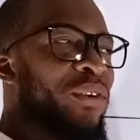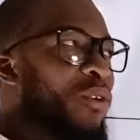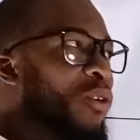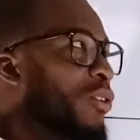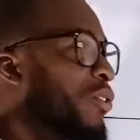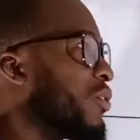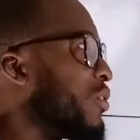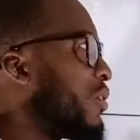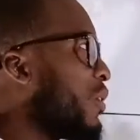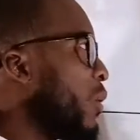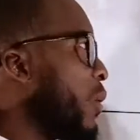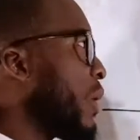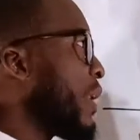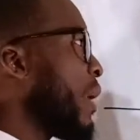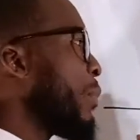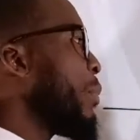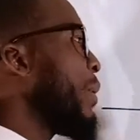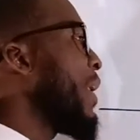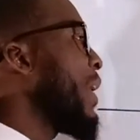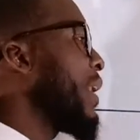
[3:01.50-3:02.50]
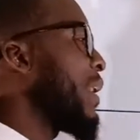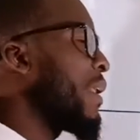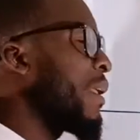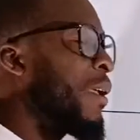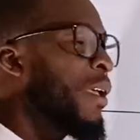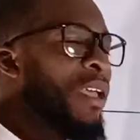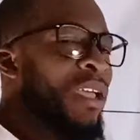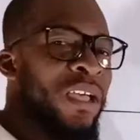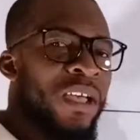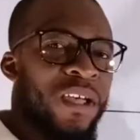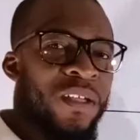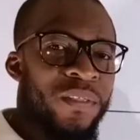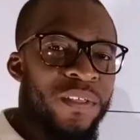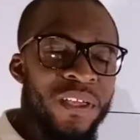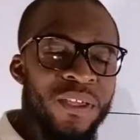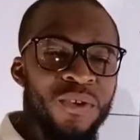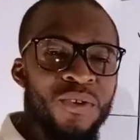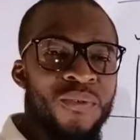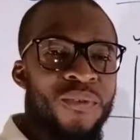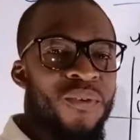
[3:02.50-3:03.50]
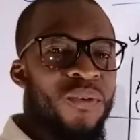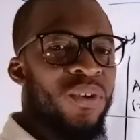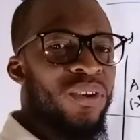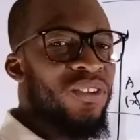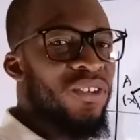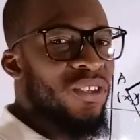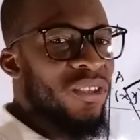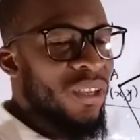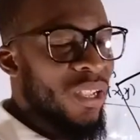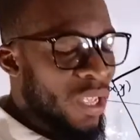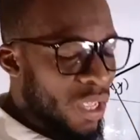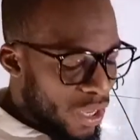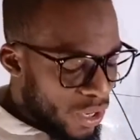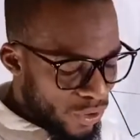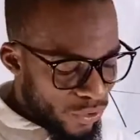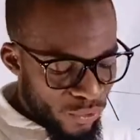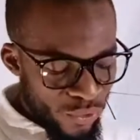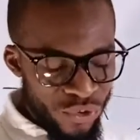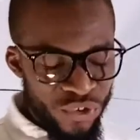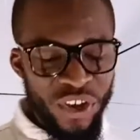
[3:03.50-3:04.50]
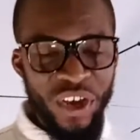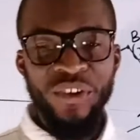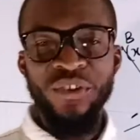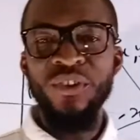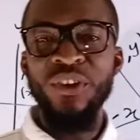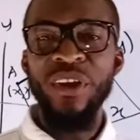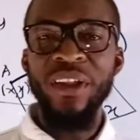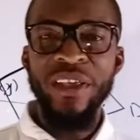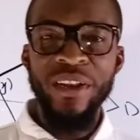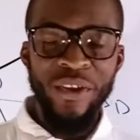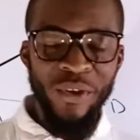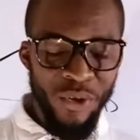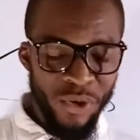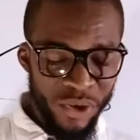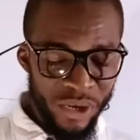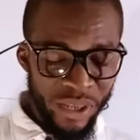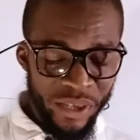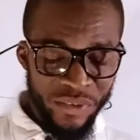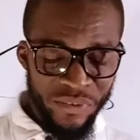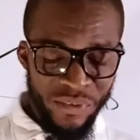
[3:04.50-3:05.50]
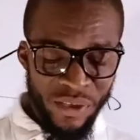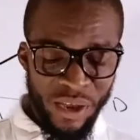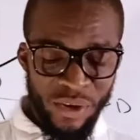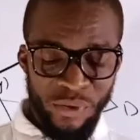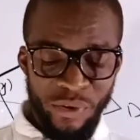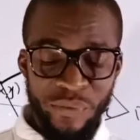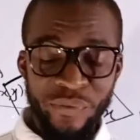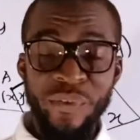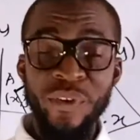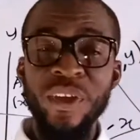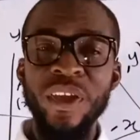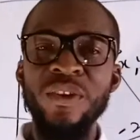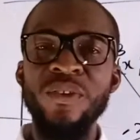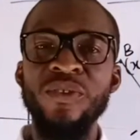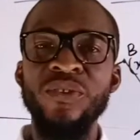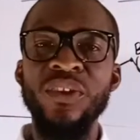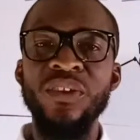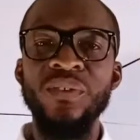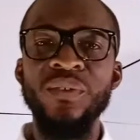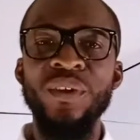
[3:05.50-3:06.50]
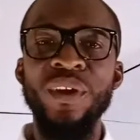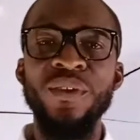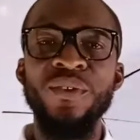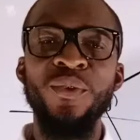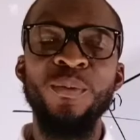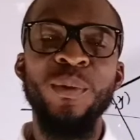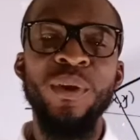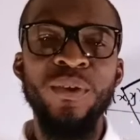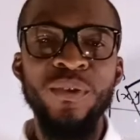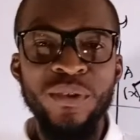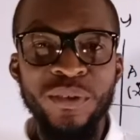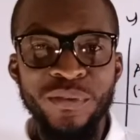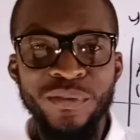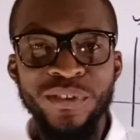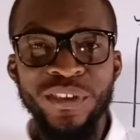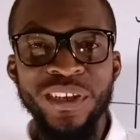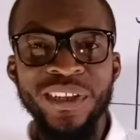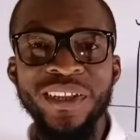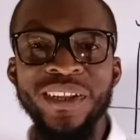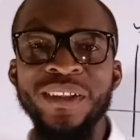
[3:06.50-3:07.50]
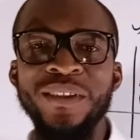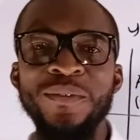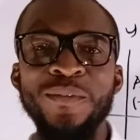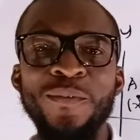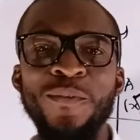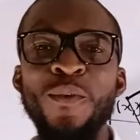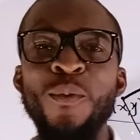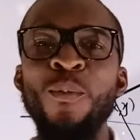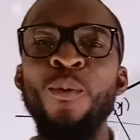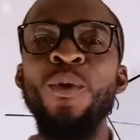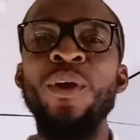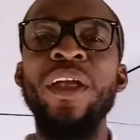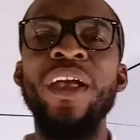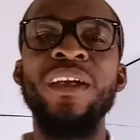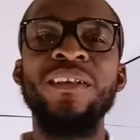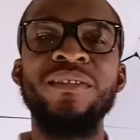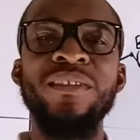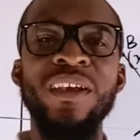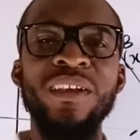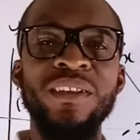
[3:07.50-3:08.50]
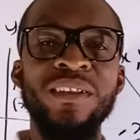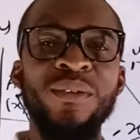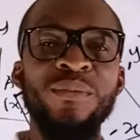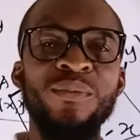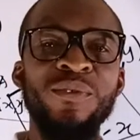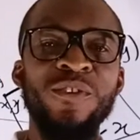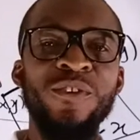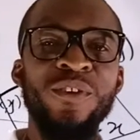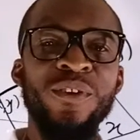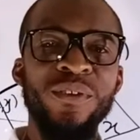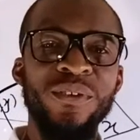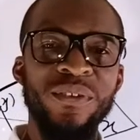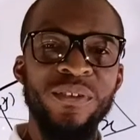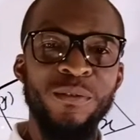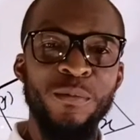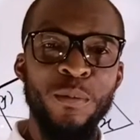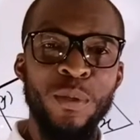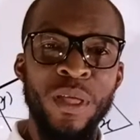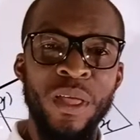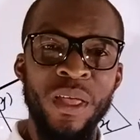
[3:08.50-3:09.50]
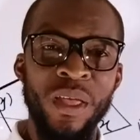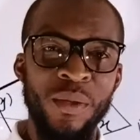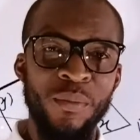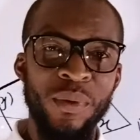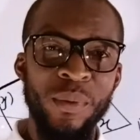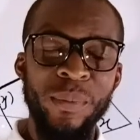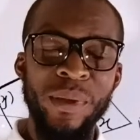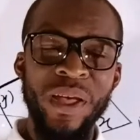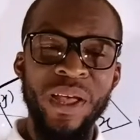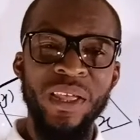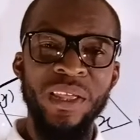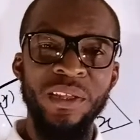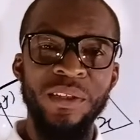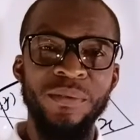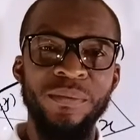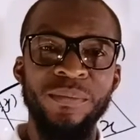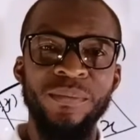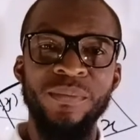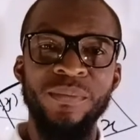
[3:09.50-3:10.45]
figures on a plane. Thank you for watching. Do share to your learning colleagues and don't forget to subscribe to my YouTube channel for more exciting videos. Bye-bye.